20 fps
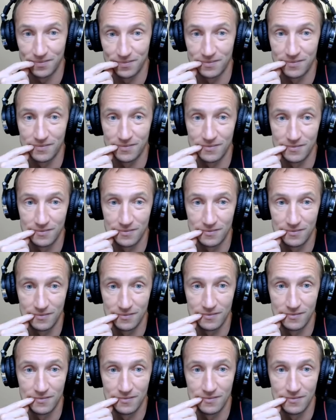
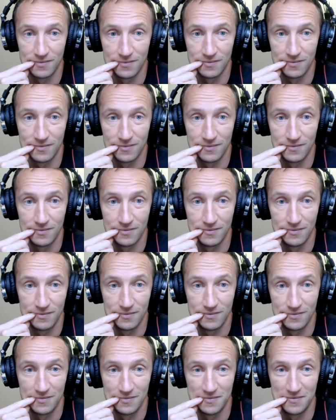
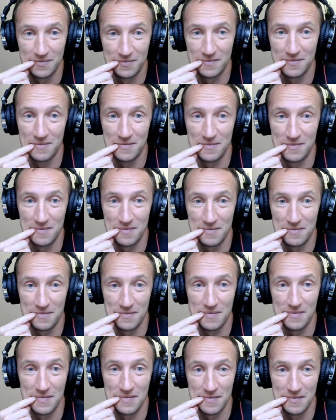
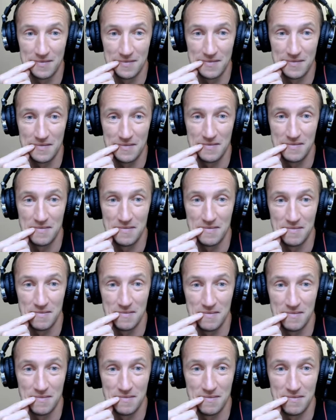
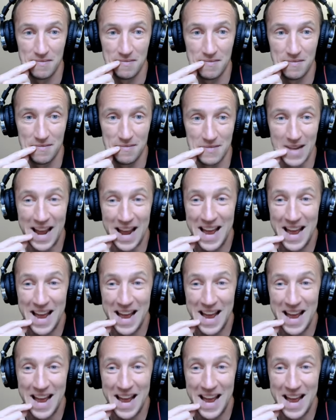No words are spoken by the person on screen.